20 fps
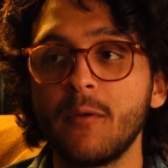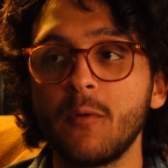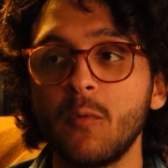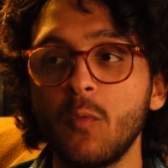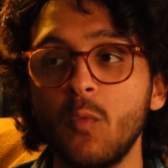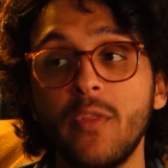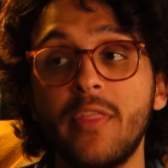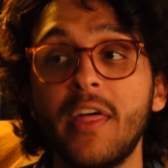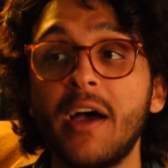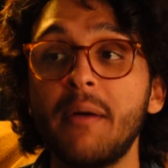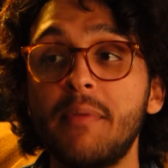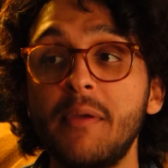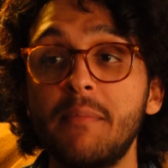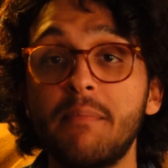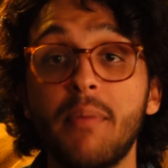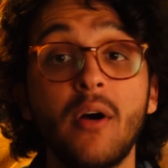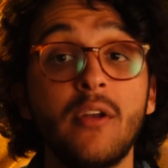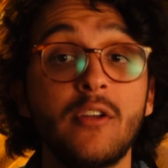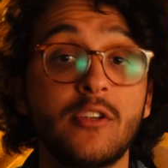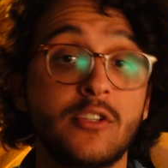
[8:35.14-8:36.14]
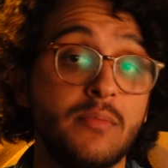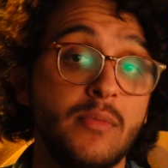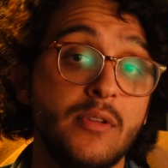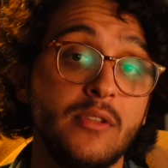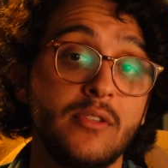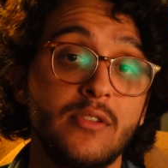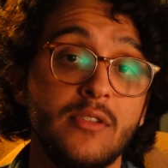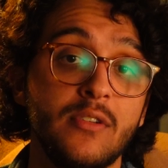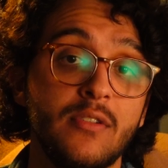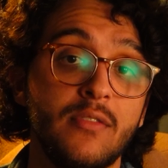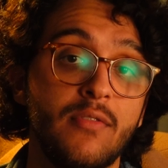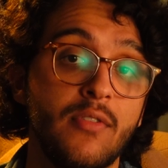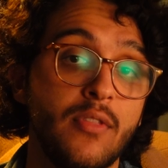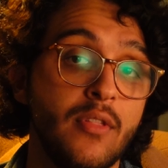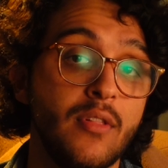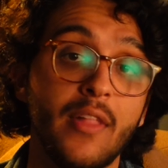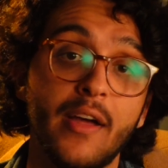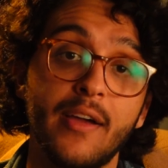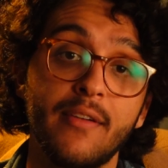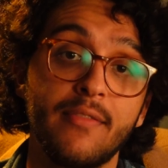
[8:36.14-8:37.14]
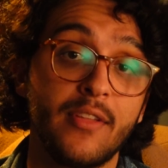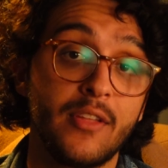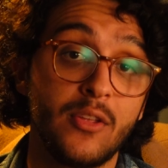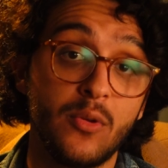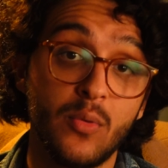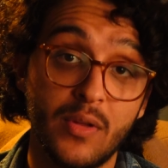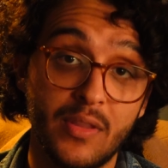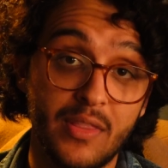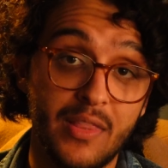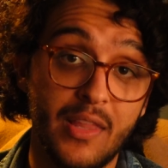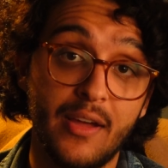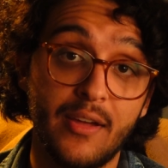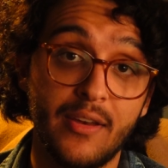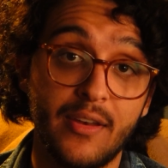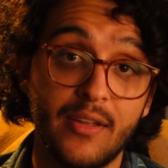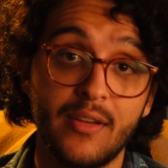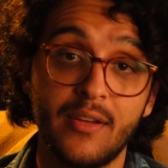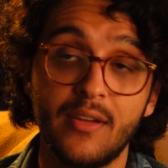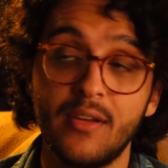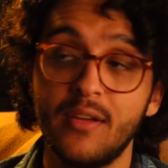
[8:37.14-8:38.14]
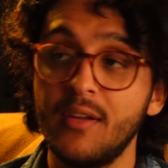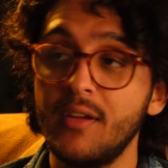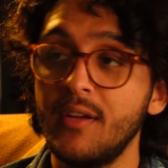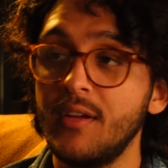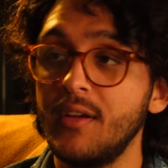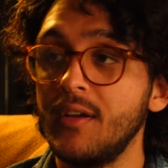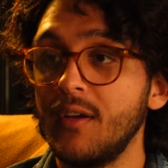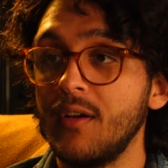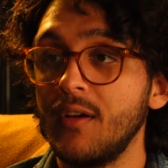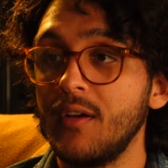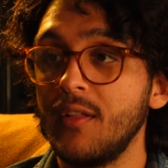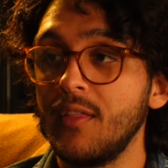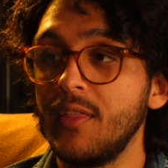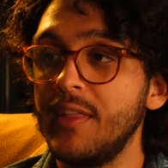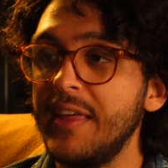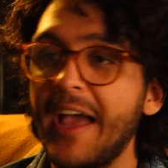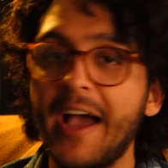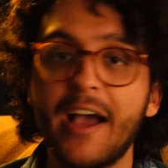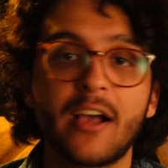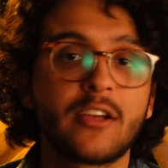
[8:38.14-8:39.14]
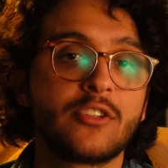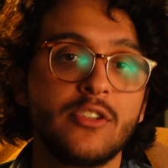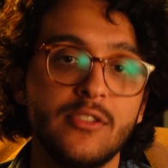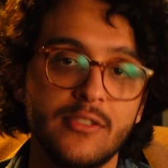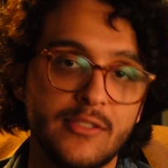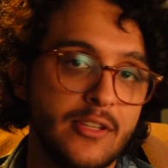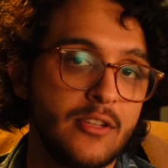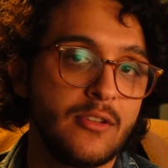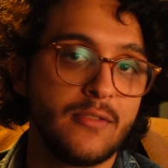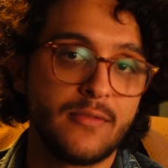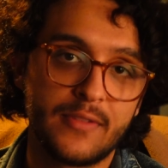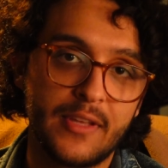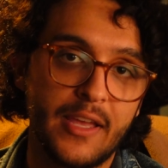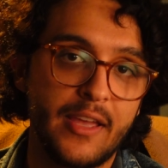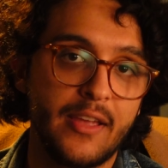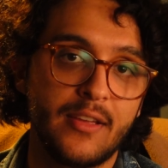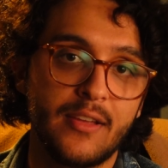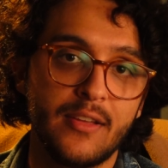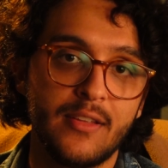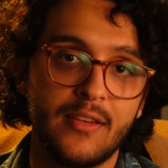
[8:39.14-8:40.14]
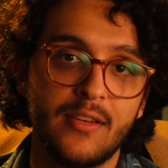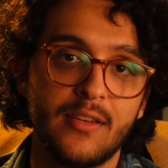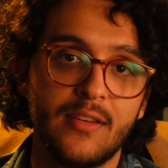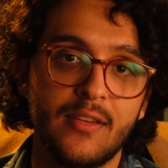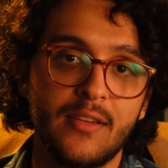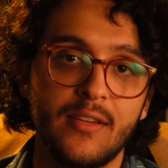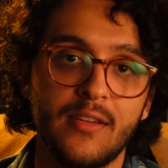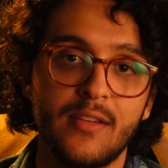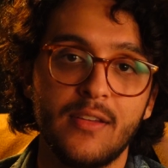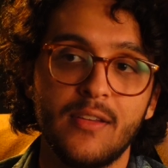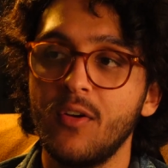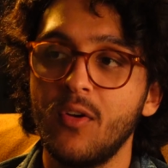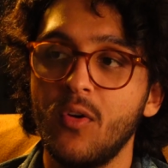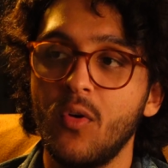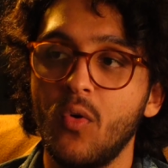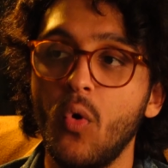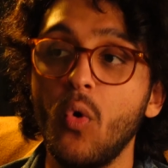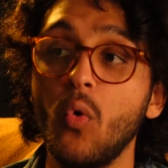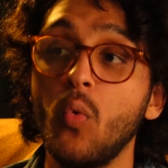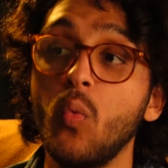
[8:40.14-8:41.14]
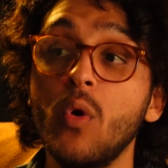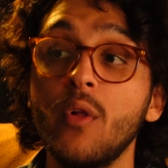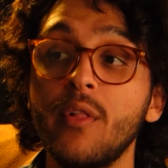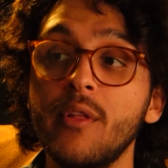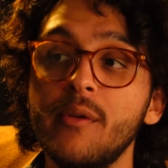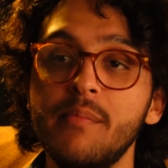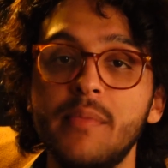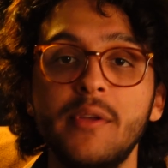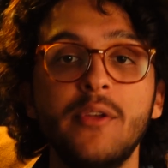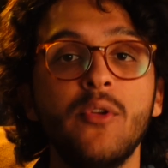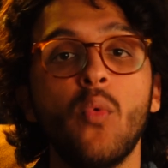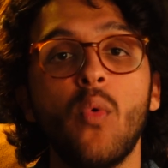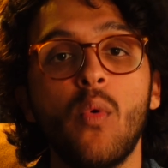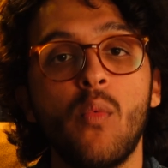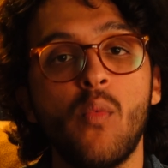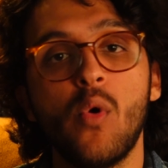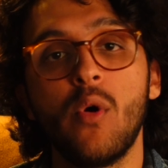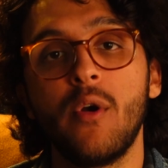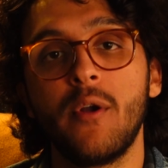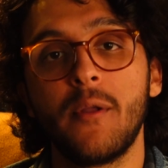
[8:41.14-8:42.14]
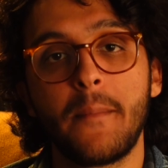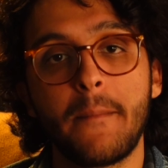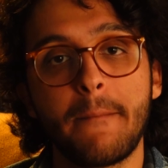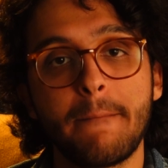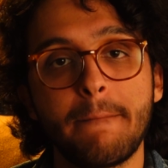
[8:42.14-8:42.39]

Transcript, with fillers: would that be punishment for the life that you had led, the actions that you've taken, or will it be a reward?